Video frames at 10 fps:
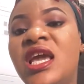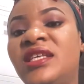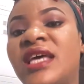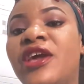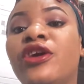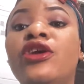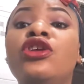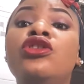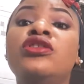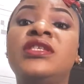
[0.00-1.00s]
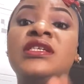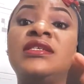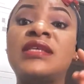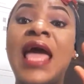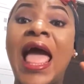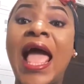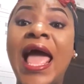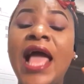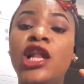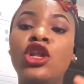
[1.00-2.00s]
is that you're going to notice
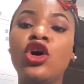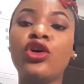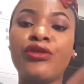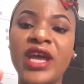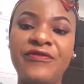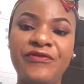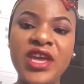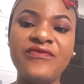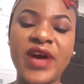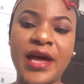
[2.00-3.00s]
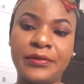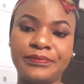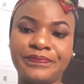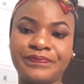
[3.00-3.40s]
a low-grade fever.